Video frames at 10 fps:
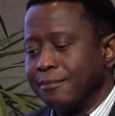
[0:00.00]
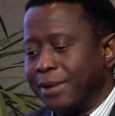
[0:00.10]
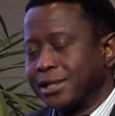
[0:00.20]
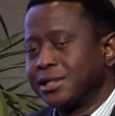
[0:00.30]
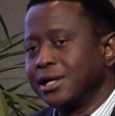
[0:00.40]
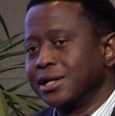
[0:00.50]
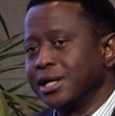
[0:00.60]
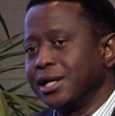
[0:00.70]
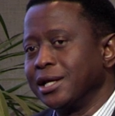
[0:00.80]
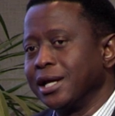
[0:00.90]
But
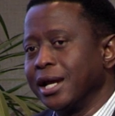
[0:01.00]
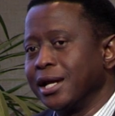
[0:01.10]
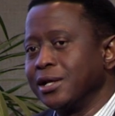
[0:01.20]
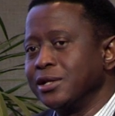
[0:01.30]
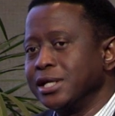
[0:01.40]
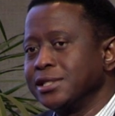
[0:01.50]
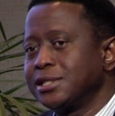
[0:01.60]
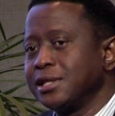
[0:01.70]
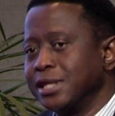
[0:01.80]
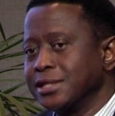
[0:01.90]
really,
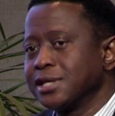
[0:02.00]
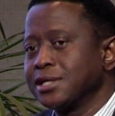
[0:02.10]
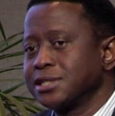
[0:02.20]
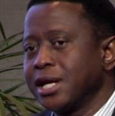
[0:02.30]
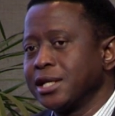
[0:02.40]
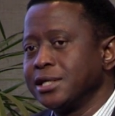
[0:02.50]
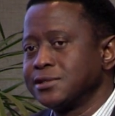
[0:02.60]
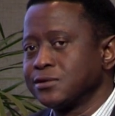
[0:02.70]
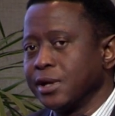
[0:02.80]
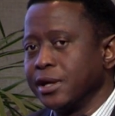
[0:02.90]
indeed, this study
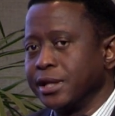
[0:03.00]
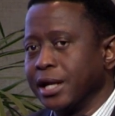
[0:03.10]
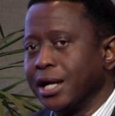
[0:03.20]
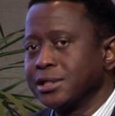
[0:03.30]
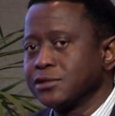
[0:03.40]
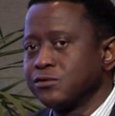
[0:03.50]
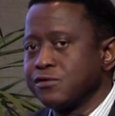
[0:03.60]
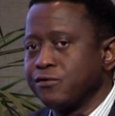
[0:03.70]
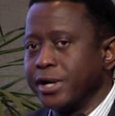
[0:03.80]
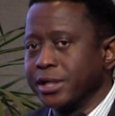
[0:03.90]
is the largest
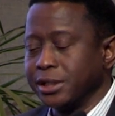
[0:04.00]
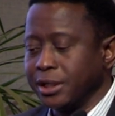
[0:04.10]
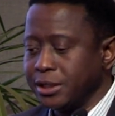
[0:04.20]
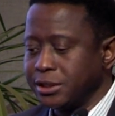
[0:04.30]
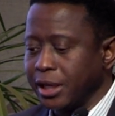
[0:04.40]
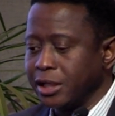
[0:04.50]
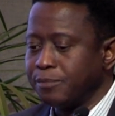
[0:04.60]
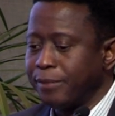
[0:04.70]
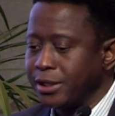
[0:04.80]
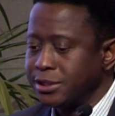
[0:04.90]
with
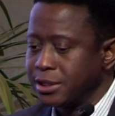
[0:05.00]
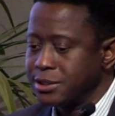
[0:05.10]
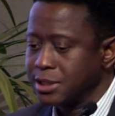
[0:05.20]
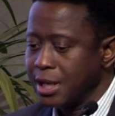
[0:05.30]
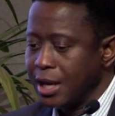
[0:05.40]
488 patients.